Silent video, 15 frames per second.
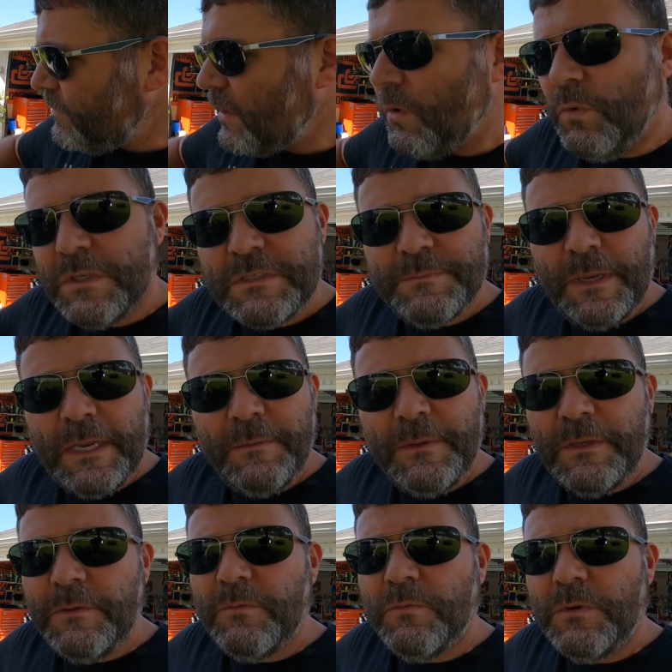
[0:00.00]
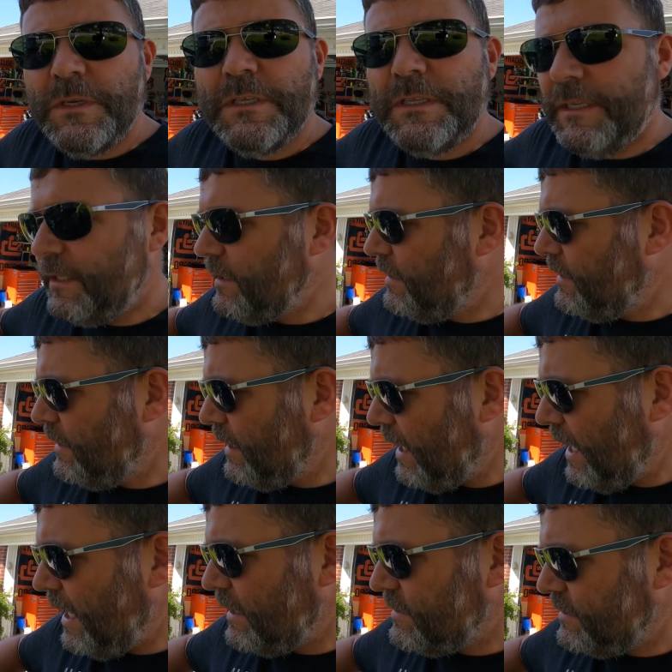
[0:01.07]
which made me really
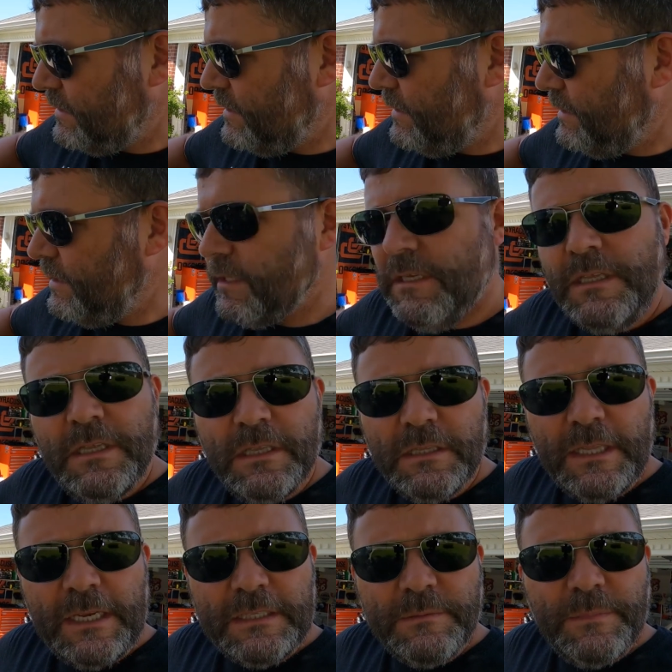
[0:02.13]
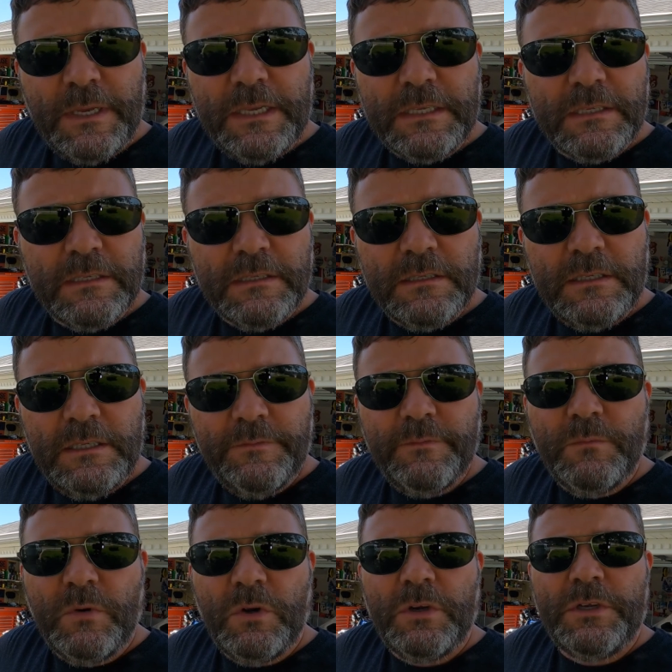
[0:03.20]
actually like the bike even more.